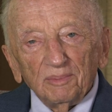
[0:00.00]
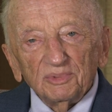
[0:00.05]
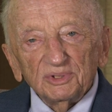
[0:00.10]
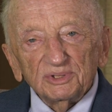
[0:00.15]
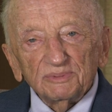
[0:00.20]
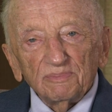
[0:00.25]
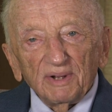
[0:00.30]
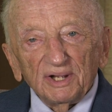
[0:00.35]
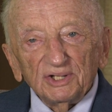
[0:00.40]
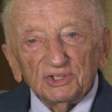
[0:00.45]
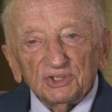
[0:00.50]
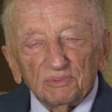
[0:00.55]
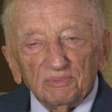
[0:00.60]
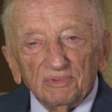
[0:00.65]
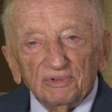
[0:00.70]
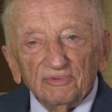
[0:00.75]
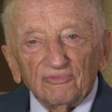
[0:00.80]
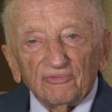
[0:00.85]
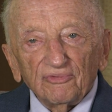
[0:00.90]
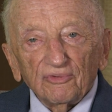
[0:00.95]
is
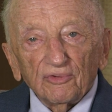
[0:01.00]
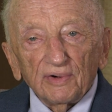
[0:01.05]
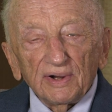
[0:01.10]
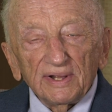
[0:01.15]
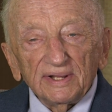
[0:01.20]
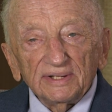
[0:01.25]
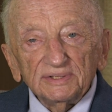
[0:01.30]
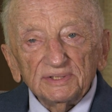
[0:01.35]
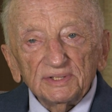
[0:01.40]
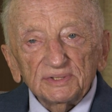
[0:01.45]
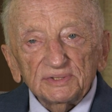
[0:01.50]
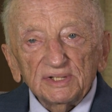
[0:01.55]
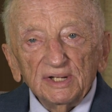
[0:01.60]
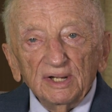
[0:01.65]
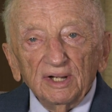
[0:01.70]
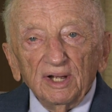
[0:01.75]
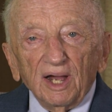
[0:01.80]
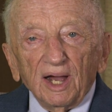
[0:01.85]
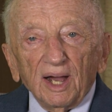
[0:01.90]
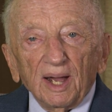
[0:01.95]
Benjamin Ferencz.
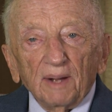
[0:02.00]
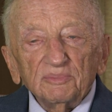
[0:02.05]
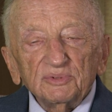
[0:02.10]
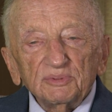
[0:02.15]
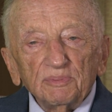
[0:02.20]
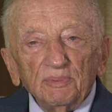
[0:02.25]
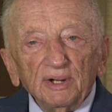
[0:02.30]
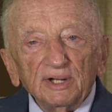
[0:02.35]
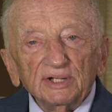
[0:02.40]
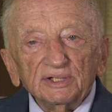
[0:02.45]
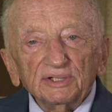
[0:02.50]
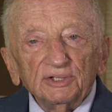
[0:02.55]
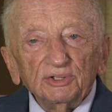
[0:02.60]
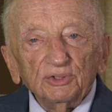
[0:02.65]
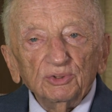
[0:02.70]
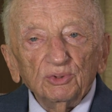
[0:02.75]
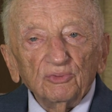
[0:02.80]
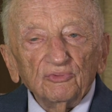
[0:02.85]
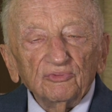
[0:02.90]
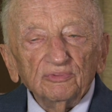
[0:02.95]
I'm speaking to
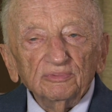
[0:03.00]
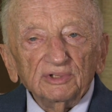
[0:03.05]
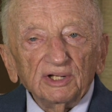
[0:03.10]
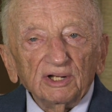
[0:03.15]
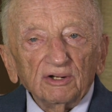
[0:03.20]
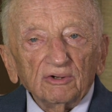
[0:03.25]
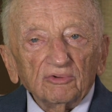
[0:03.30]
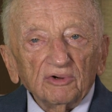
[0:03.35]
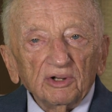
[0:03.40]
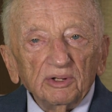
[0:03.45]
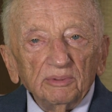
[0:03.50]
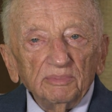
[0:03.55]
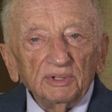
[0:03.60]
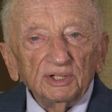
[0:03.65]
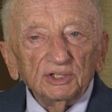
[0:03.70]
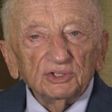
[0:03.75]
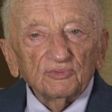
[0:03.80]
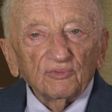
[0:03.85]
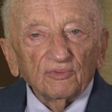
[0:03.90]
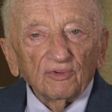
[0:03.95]
you from Delray
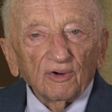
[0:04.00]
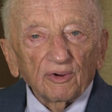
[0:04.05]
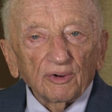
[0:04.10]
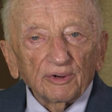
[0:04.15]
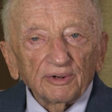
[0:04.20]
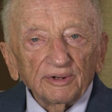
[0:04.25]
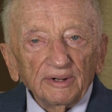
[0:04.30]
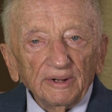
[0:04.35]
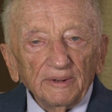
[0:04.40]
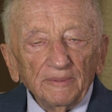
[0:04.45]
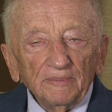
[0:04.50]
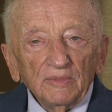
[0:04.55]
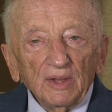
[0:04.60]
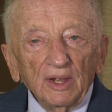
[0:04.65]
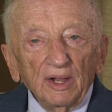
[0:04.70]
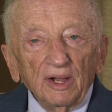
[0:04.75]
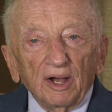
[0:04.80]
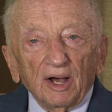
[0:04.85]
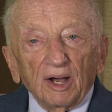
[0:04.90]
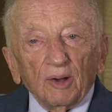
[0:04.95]
Beach, Florida.
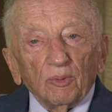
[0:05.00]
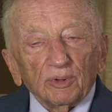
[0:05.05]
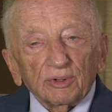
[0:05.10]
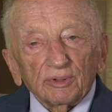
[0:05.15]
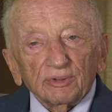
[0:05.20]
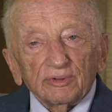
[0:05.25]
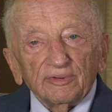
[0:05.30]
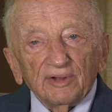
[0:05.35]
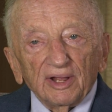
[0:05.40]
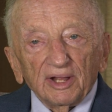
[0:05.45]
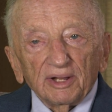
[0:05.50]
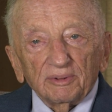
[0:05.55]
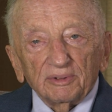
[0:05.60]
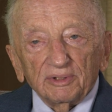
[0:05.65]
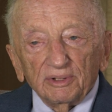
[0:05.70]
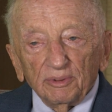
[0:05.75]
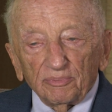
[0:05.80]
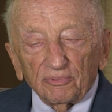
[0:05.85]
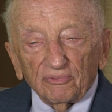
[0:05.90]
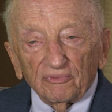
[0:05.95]
I want to thank
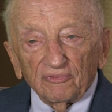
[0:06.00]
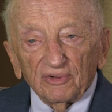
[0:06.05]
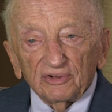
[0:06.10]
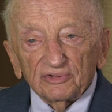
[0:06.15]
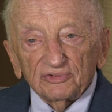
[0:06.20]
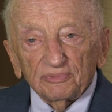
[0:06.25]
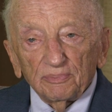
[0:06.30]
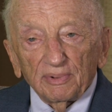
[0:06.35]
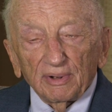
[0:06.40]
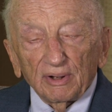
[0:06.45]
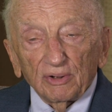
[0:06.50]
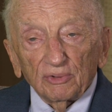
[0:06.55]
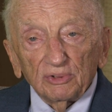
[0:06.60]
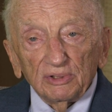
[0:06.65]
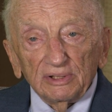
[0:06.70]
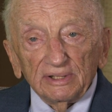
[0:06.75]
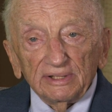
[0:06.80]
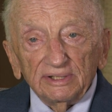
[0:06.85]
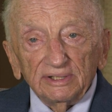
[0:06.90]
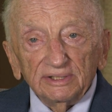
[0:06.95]
Professor
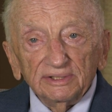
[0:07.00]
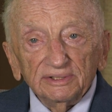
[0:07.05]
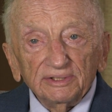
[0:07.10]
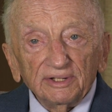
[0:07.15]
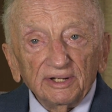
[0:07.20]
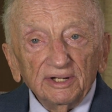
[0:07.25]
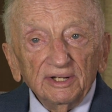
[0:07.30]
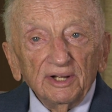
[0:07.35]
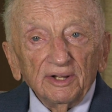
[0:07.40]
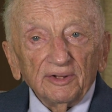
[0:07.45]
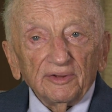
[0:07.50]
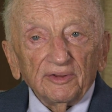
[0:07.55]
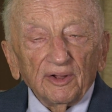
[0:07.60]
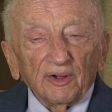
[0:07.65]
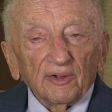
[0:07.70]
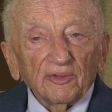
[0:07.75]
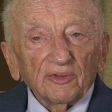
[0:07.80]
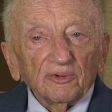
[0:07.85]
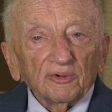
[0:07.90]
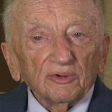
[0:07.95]
Powderly and the
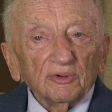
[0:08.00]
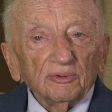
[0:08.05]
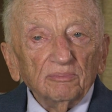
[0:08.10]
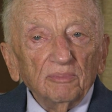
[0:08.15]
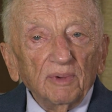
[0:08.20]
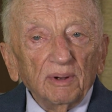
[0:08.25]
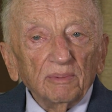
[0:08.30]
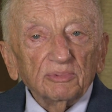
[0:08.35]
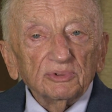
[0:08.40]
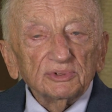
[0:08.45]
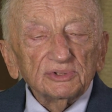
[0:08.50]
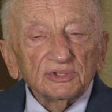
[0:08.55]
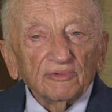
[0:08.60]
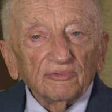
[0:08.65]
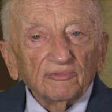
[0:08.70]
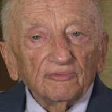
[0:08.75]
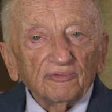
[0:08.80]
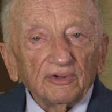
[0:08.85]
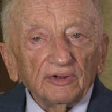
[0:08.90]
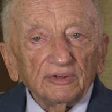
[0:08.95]
other members
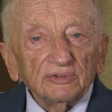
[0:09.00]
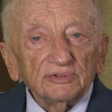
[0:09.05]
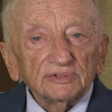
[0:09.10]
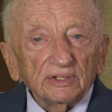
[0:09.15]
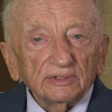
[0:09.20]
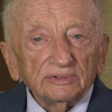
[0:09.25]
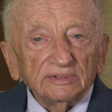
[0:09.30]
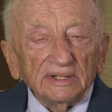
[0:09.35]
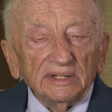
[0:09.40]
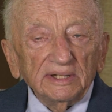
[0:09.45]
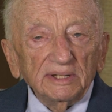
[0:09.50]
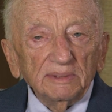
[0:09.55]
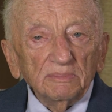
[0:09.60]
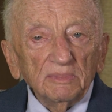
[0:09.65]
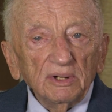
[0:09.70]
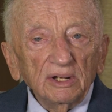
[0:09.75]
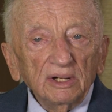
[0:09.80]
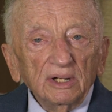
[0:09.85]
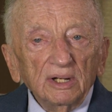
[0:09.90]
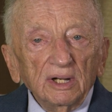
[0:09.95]
of his team
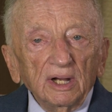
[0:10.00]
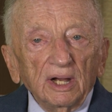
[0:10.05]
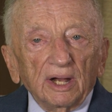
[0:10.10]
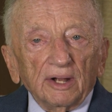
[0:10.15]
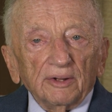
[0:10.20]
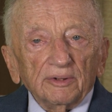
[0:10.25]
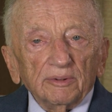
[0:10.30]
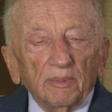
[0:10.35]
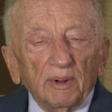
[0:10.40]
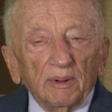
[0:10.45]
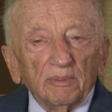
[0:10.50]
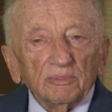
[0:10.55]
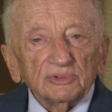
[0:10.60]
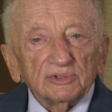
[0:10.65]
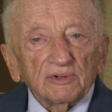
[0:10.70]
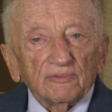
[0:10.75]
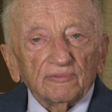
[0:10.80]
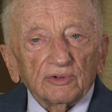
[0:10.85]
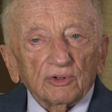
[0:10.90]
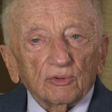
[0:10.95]
and the members
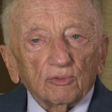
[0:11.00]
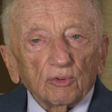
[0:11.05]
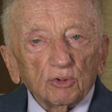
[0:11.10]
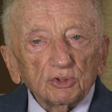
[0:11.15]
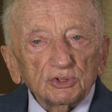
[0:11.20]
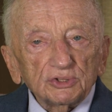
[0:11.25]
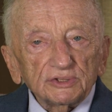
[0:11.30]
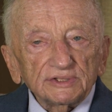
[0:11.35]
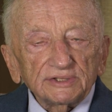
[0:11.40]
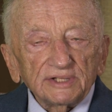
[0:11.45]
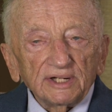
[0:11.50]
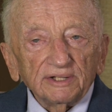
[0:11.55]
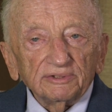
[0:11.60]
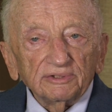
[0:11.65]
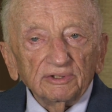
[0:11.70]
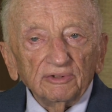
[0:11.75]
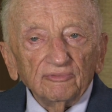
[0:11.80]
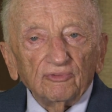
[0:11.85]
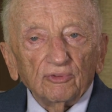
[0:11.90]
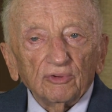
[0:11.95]
of the Grotius
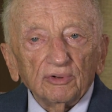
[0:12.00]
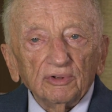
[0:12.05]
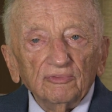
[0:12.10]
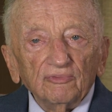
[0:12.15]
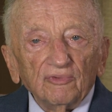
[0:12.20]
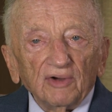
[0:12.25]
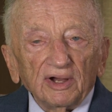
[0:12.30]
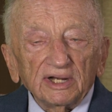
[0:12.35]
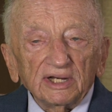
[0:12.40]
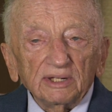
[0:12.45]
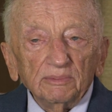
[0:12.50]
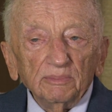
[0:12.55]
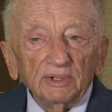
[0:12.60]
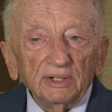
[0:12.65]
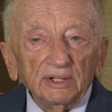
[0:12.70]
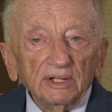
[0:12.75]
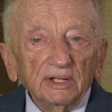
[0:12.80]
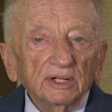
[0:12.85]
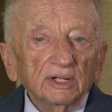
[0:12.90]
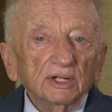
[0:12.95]
Center for inviting
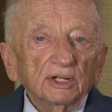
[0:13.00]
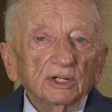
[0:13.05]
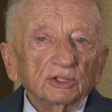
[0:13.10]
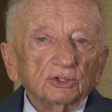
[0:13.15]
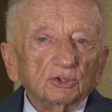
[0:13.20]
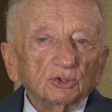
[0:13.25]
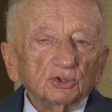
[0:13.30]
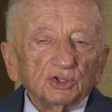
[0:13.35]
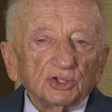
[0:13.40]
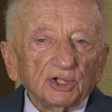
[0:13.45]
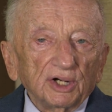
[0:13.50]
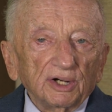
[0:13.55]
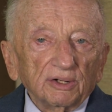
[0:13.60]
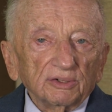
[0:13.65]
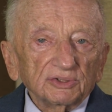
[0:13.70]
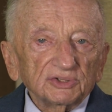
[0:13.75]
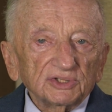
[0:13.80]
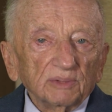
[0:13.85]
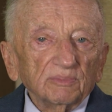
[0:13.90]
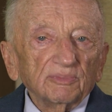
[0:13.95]
me to share
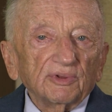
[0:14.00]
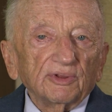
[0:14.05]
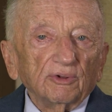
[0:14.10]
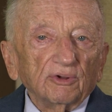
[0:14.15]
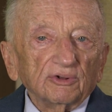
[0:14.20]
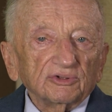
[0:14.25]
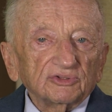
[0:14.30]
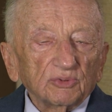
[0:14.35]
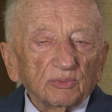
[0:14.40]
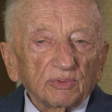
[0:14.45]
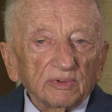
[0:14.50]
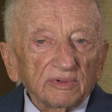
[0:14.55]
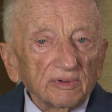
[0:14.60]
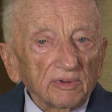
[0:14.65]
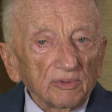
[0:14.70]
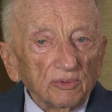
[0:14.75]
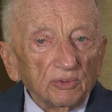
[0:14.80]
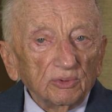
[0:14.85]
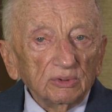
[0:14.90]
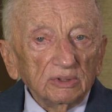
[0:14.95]
some thoughts with
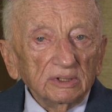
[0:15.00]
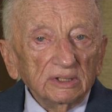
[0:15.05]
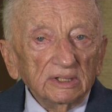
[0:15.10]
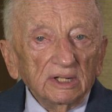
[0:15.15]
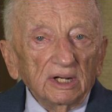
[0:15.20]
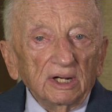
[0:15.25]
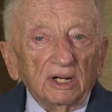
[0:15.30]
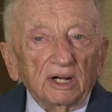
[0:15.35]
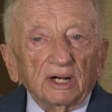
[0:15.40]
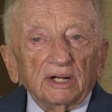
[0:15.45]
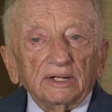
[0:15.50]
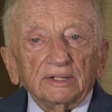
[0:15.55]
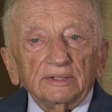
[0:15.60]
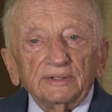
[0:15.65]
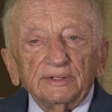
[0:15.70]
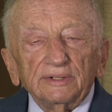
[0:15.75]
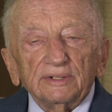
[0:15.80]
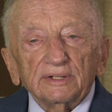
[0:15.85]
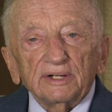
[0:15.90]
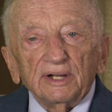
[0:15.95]
you on
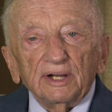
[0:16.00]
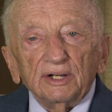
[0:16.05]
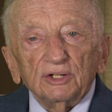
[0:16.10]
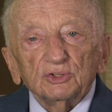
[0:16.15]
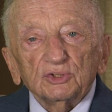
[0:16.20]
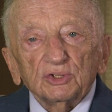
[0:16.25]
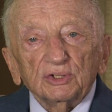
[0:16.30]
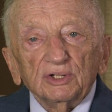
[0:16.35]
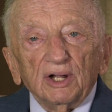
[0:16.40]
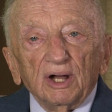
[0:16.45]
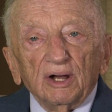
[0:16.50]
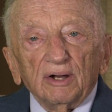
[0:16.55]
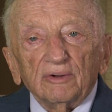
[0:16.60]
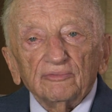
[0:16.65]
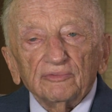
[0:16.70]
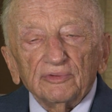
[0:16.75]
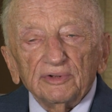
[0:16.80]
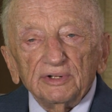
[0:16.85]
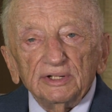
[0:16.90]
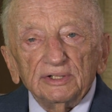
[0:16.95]
the occasion
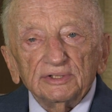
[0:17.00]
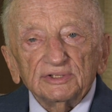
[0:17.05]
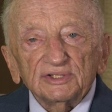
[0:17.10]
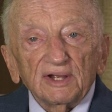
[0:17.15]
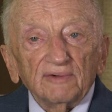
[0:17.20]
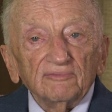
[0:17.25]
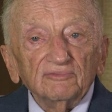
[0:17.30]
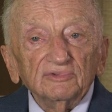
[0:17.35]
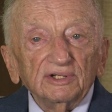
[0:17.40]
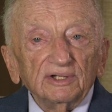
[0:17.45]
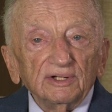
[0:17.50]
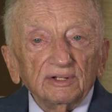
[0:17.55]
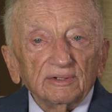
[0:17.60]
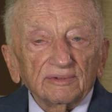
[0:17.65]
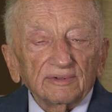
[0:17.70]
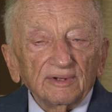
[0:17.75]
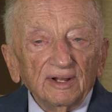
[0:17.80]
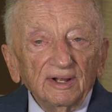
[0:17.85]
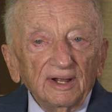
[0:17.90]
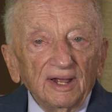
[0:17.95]
of the
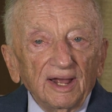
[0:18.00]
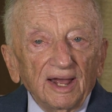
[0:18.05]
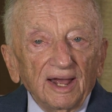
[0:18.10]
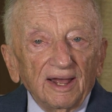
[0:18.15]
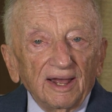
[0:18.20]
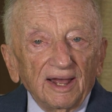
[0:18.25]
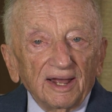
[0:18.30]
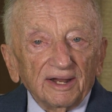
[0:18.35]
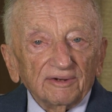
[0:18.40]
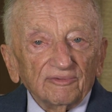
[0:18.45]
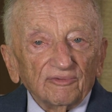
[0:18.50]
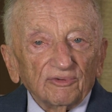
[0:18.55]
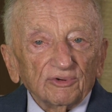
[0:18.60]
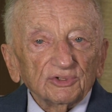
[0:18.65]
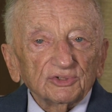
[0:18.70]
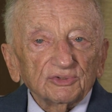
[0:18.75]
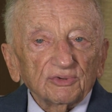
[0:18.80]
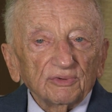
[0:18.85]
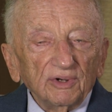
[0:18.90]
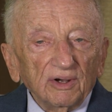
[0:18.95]
70th
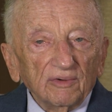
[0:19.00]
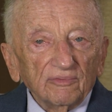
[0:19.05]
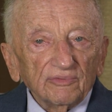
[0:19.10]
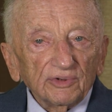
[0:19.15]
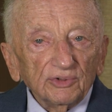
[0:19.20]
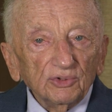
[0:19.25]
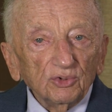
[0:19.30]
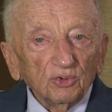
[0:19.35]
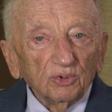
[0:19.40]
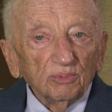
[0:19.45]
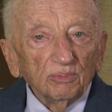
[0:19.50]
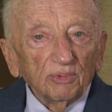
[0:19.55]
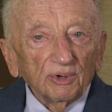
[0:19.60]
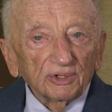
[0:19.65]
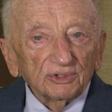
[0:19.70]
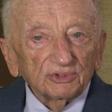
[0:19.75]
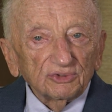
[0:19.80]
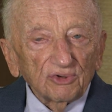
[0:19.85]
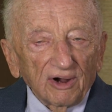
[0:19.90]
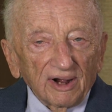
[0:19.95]
anniversary of the
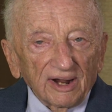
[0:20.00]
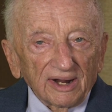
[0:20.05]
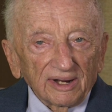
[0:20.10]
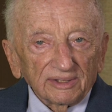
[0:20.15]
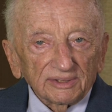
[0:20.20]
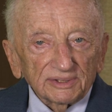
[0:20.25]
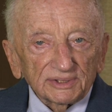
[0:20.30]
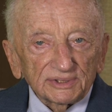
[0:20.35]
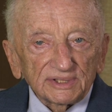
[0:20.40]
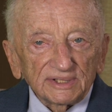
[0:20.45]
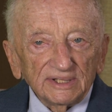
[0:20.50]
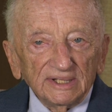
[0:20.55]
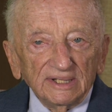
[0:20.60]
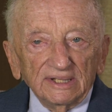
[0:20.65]
Nuremberg trials.